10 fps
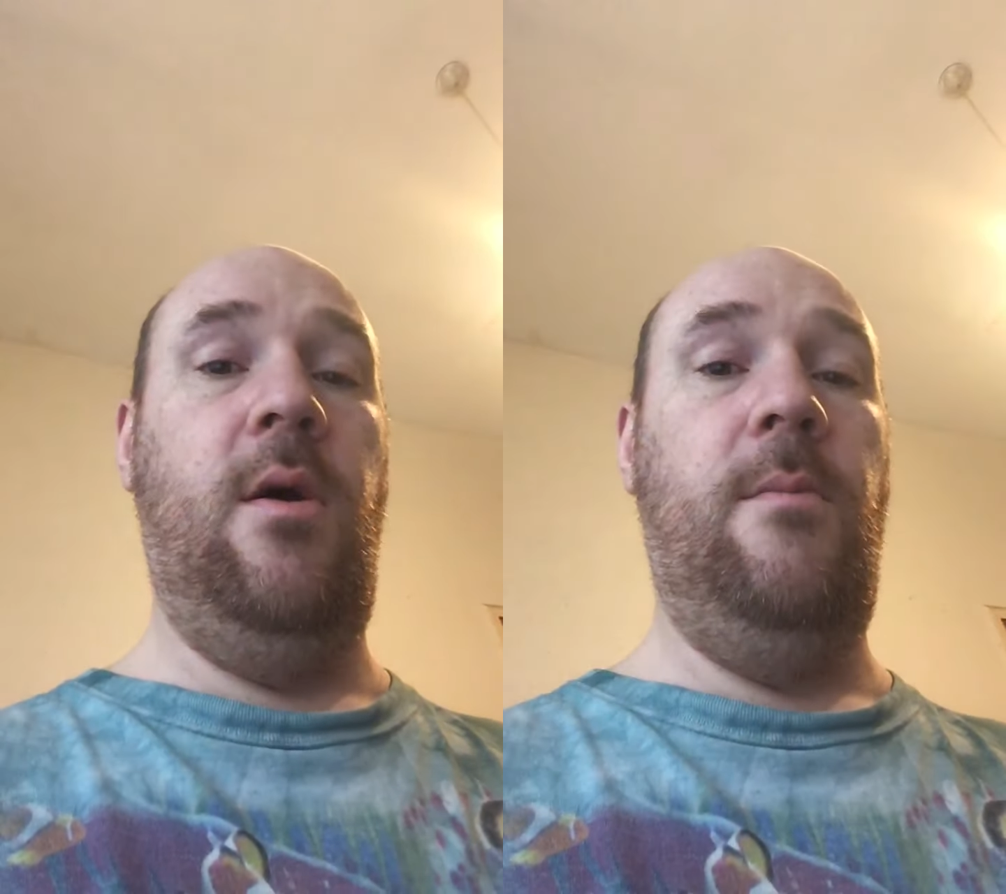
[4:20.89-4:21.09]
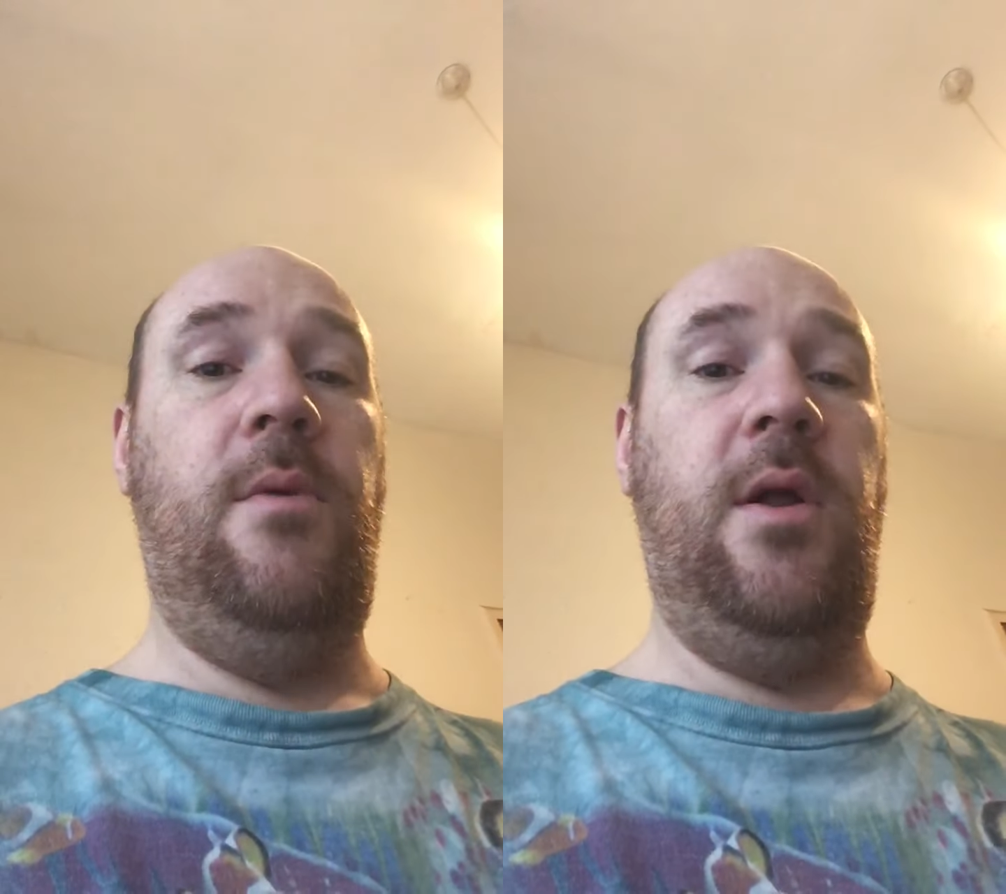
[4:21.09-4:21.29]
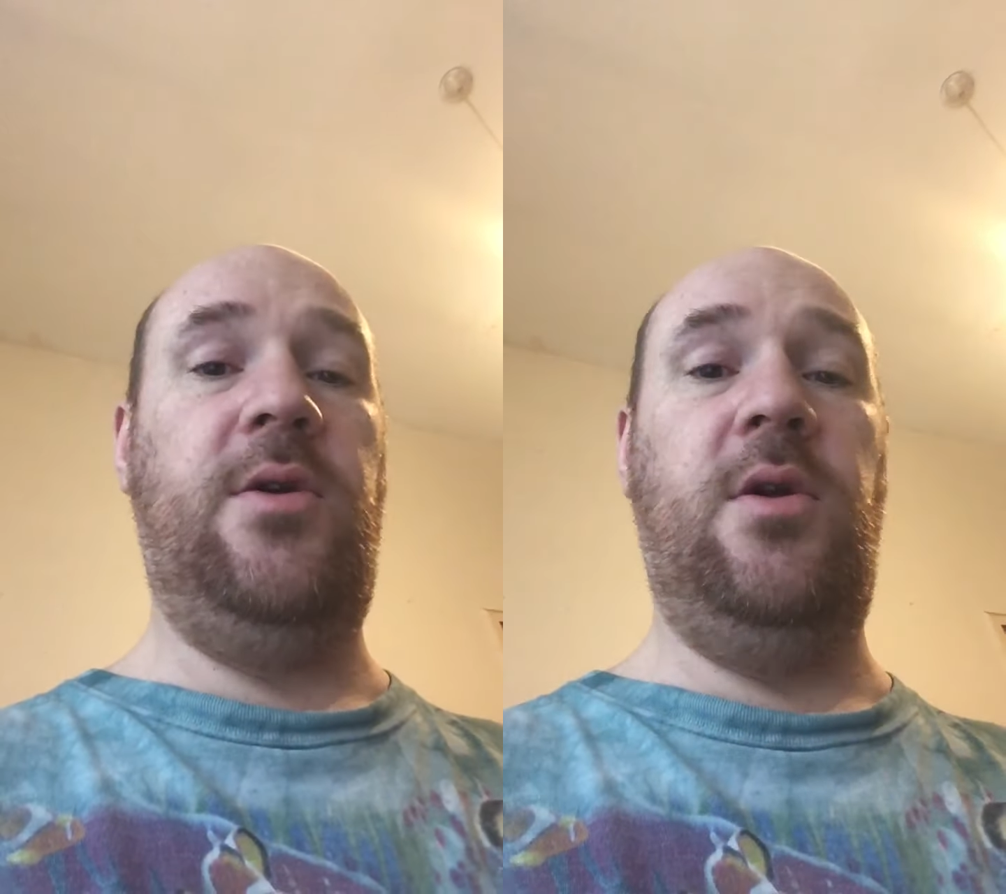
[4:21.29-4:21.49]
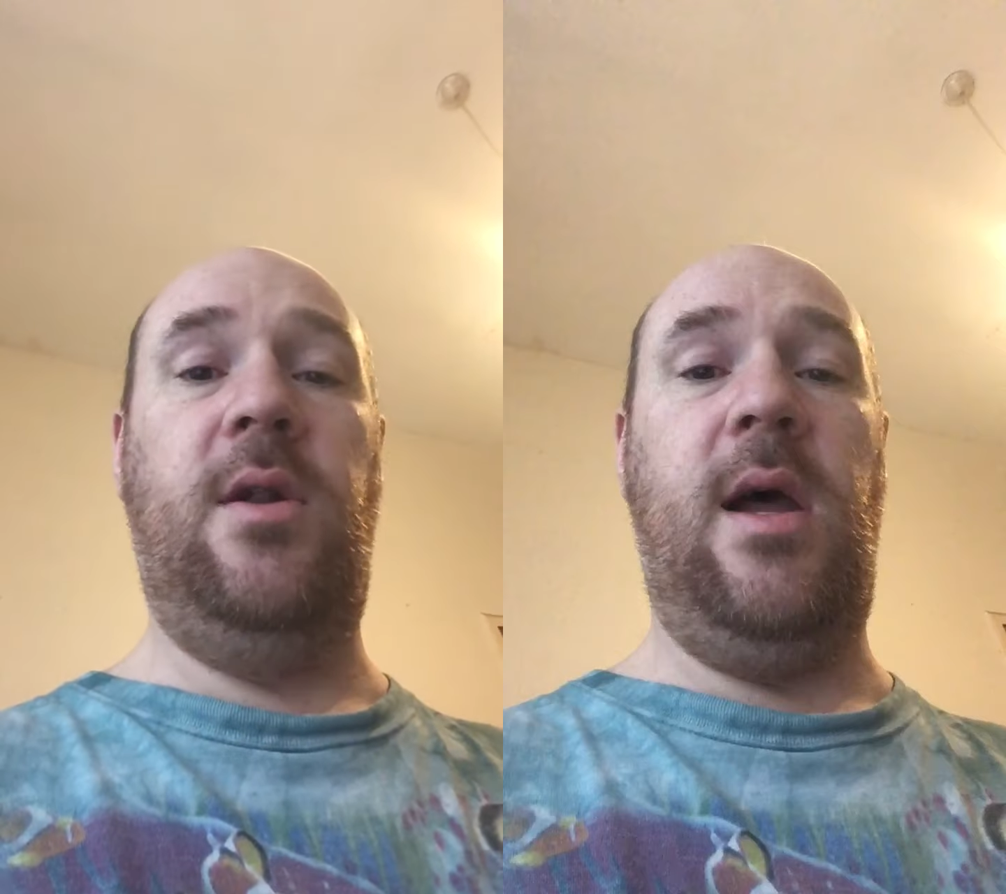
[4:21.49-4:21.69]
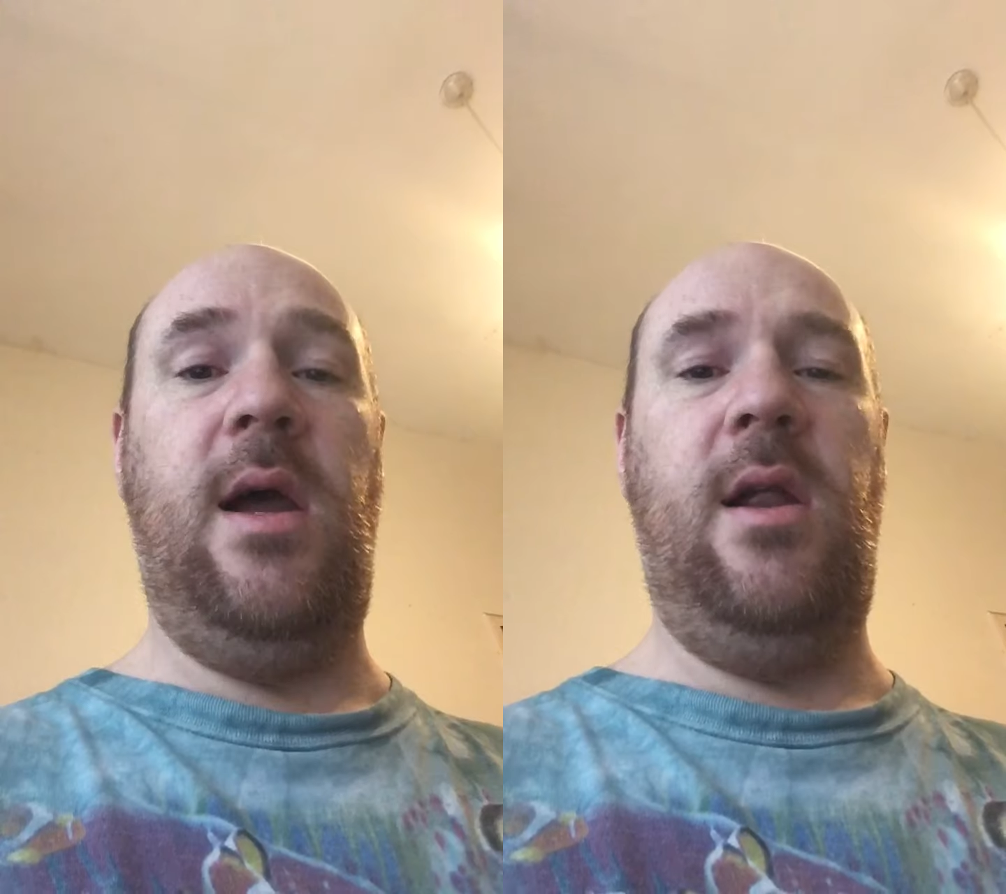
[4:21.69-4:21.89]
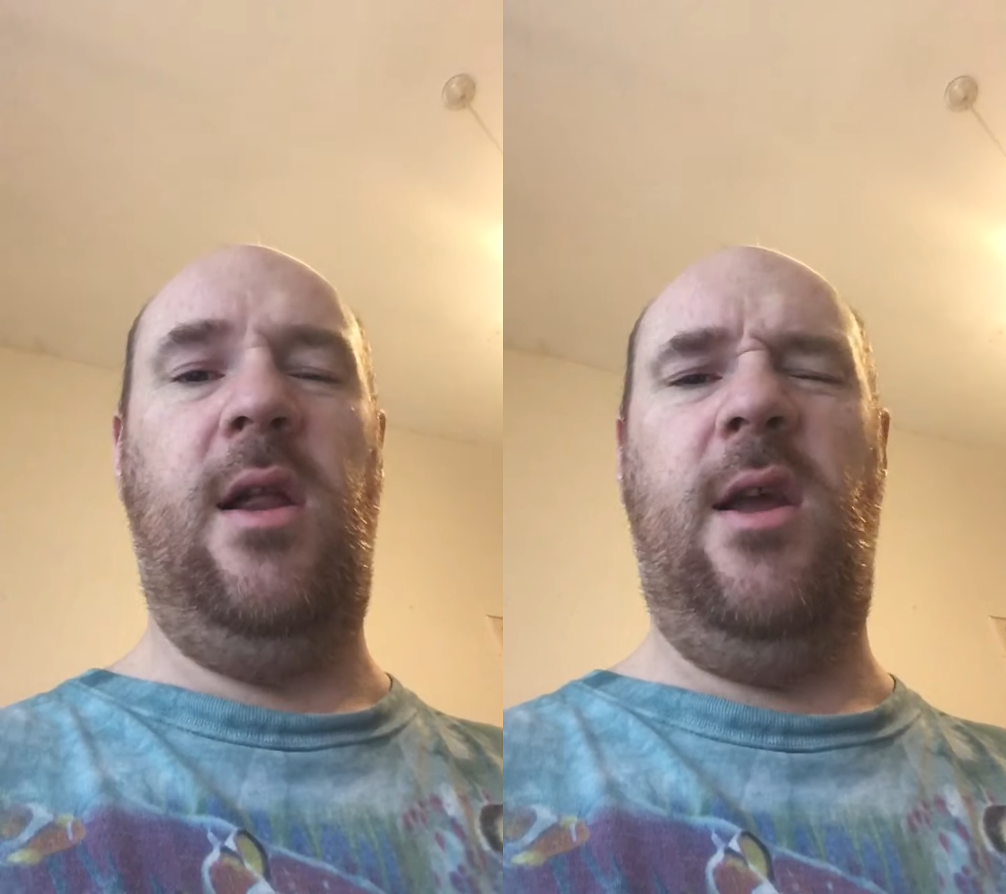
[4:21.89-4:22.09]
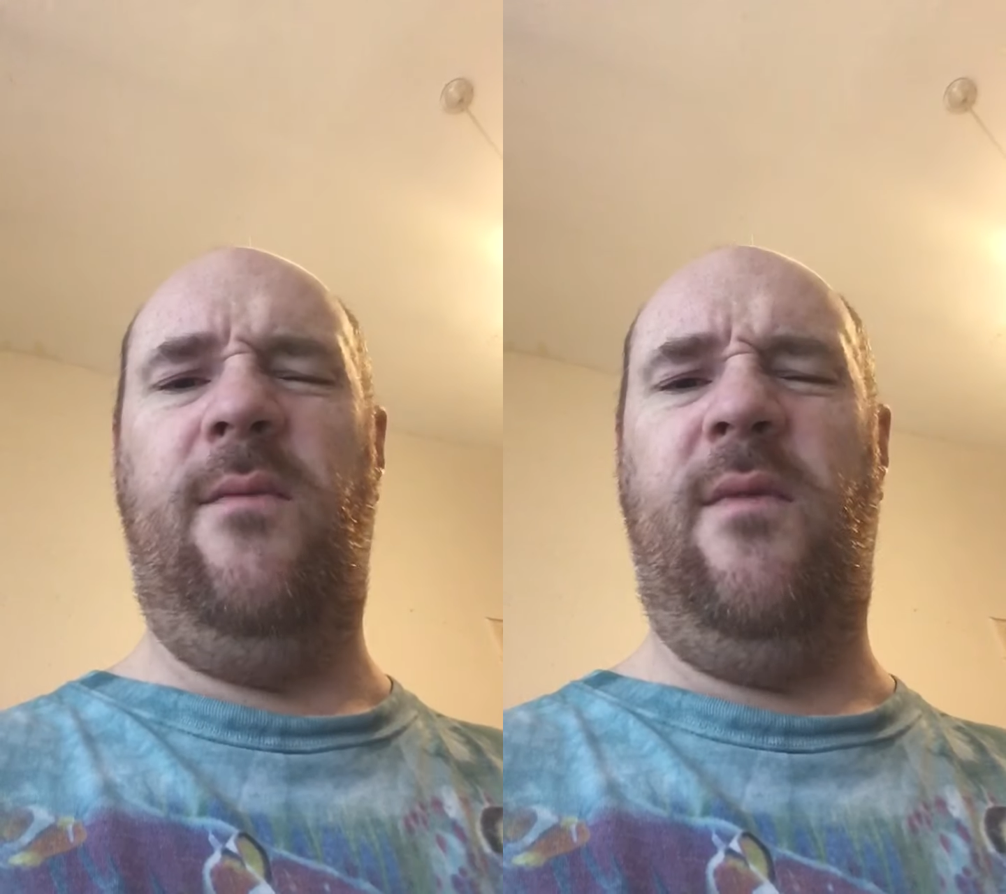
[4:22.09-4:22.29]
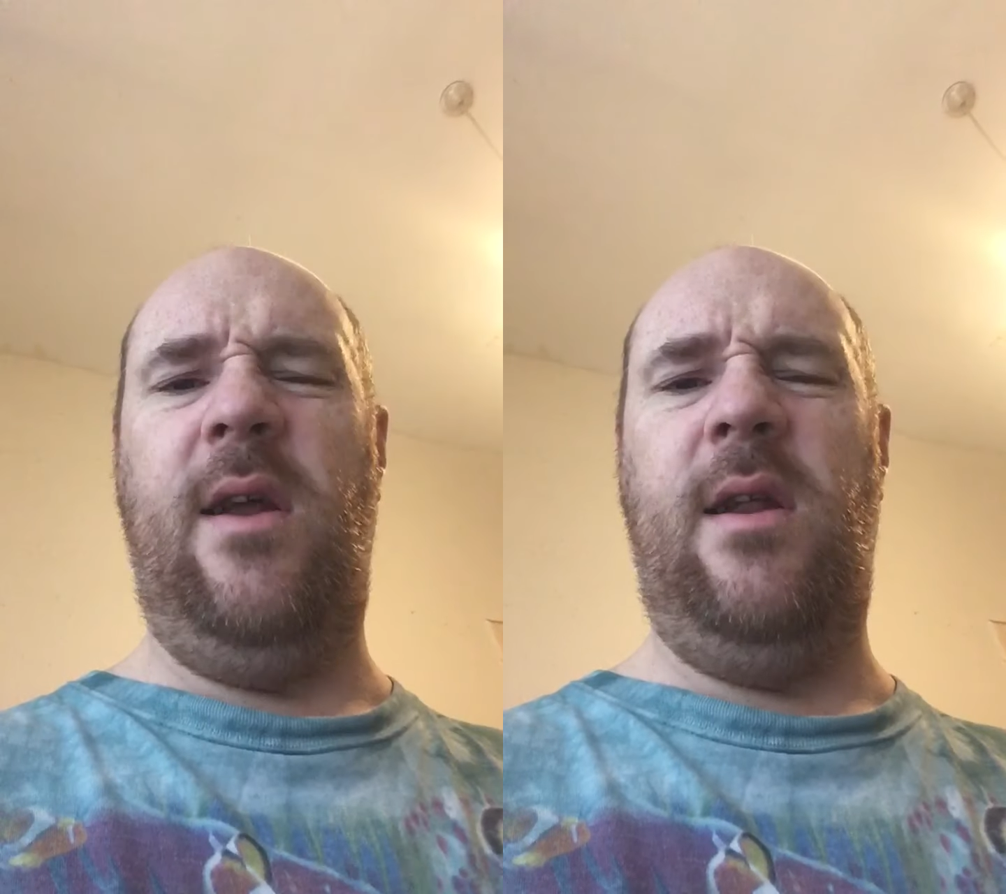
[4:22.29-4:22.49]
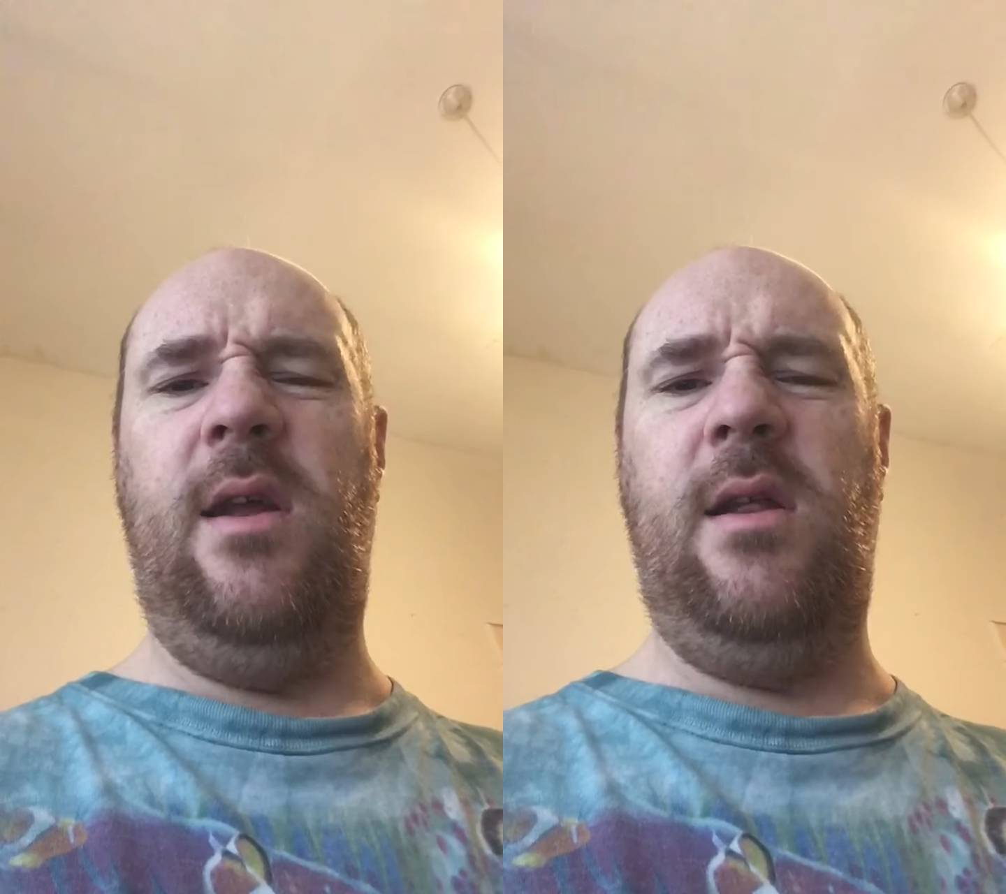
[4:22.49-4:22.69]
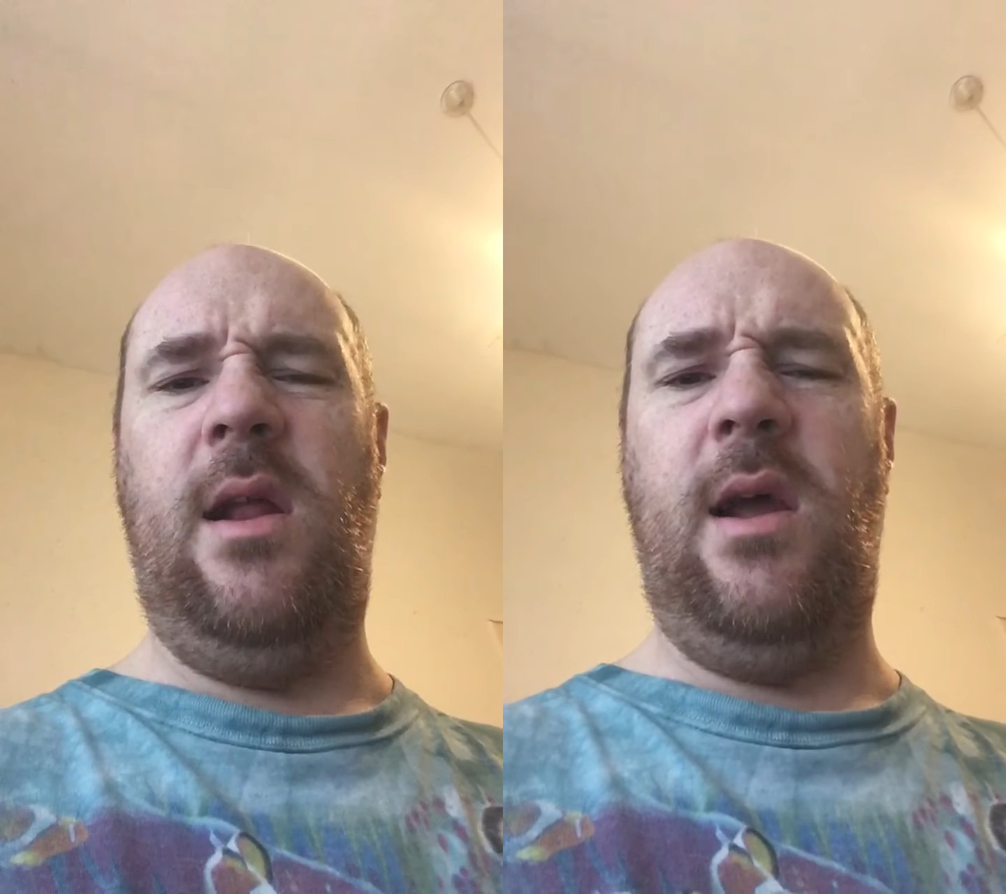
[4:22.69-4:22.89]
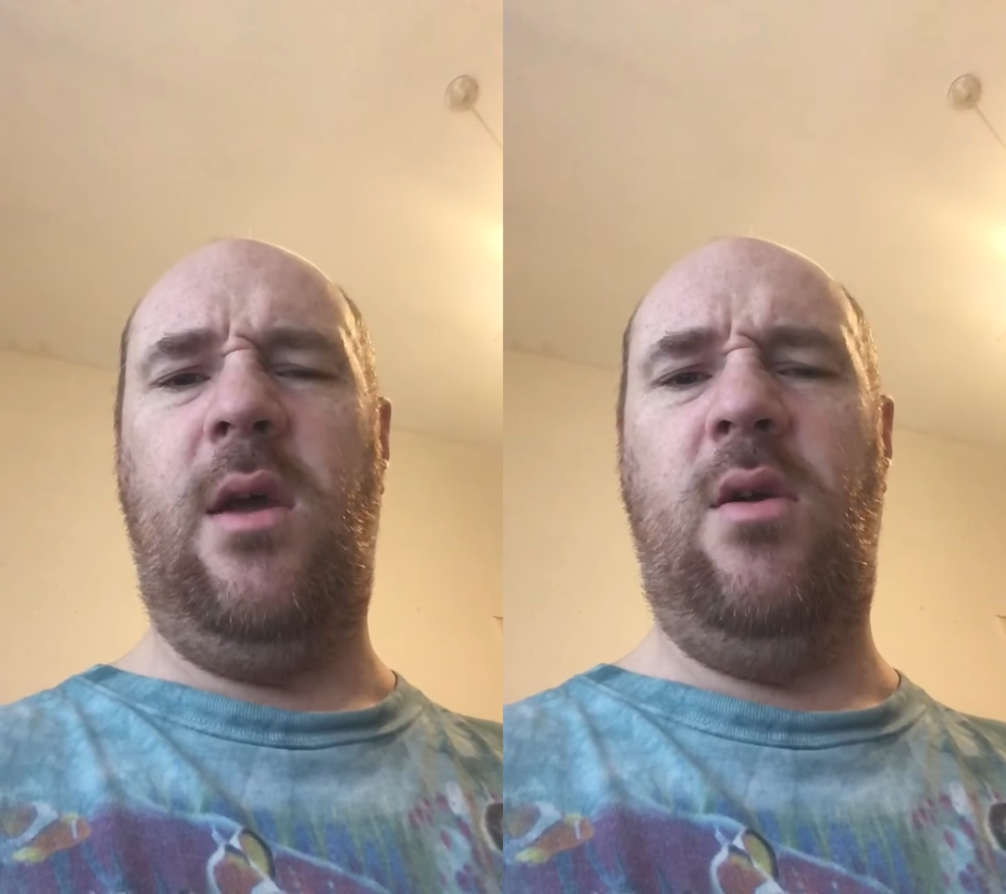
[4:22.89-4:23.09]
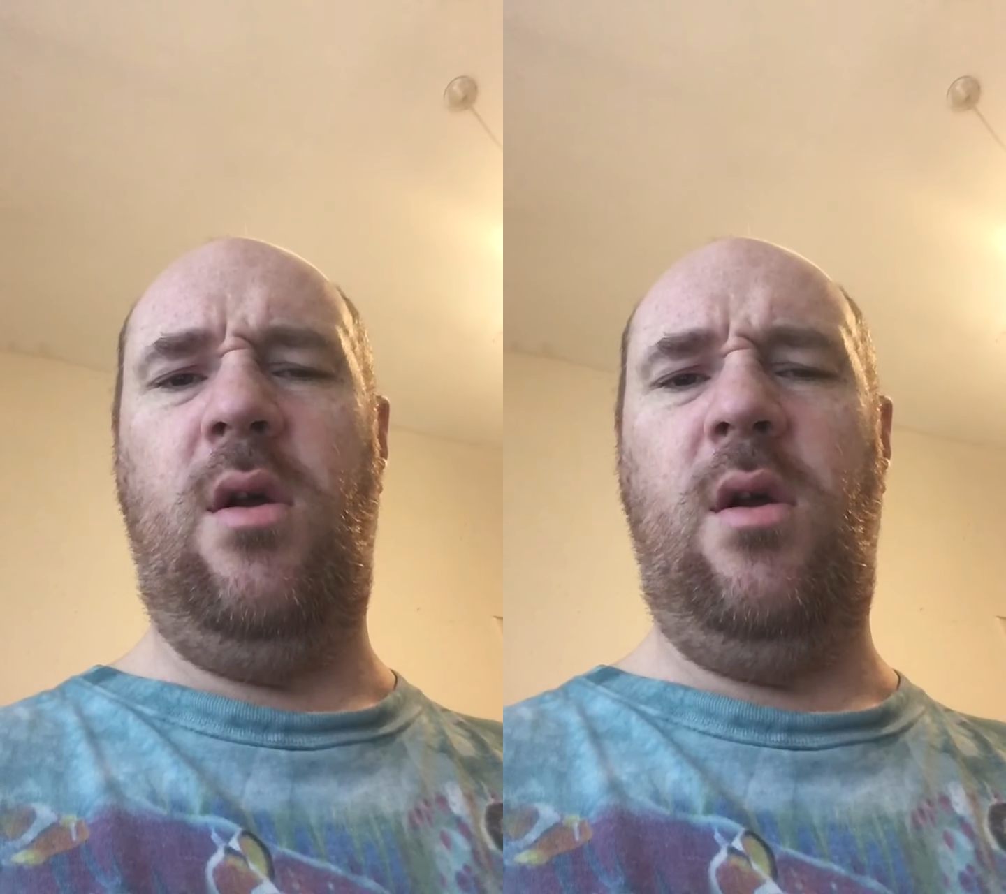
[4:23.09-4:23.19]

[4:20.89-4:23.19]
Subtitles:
But it's sort of like they invented like